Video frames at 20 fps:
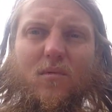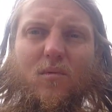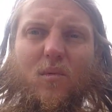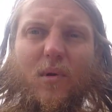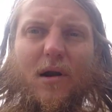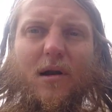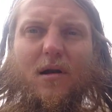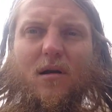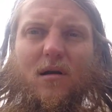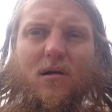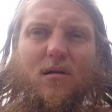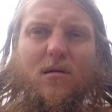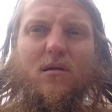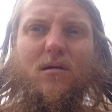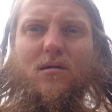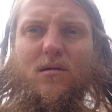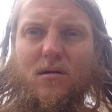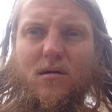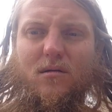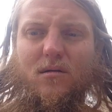where,
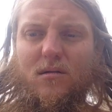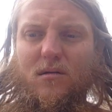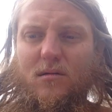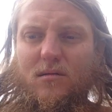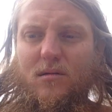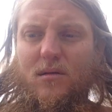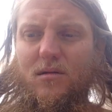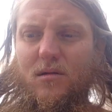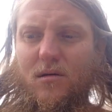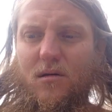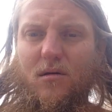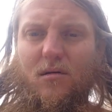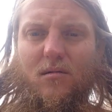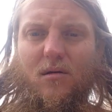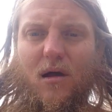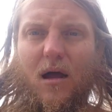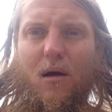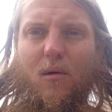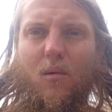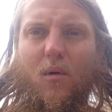
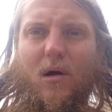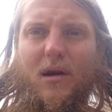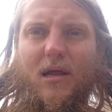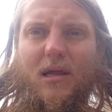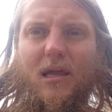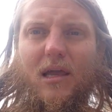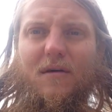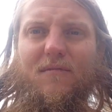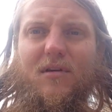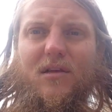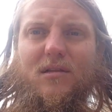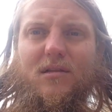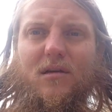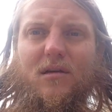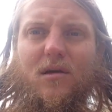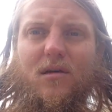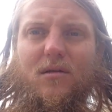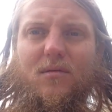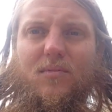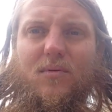I want to give it
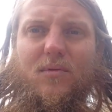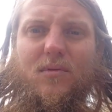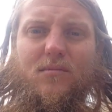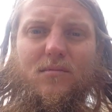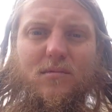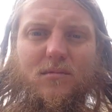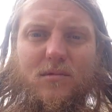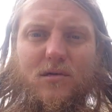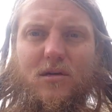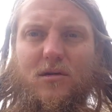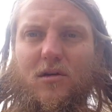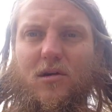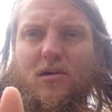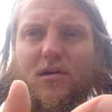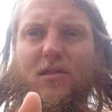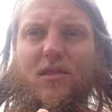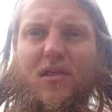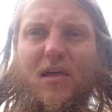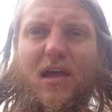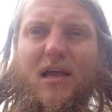to
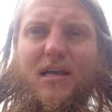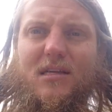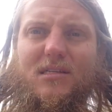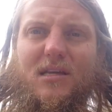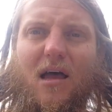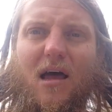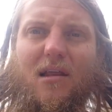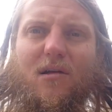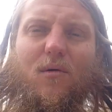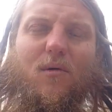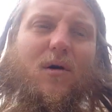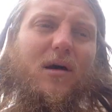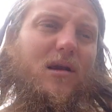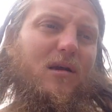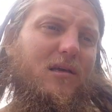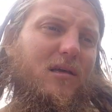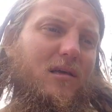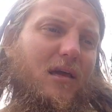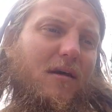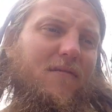good things. I don't
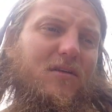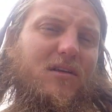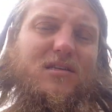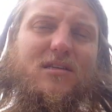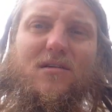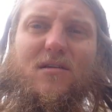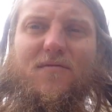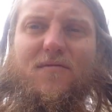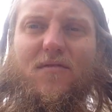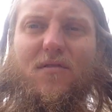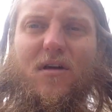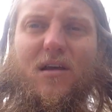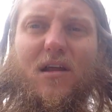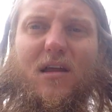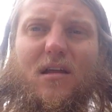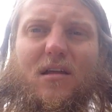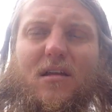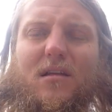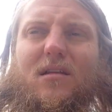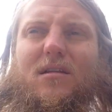want to give it to
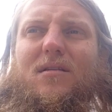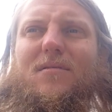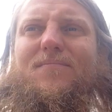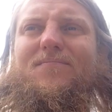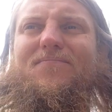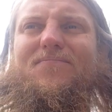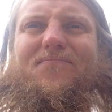freaking,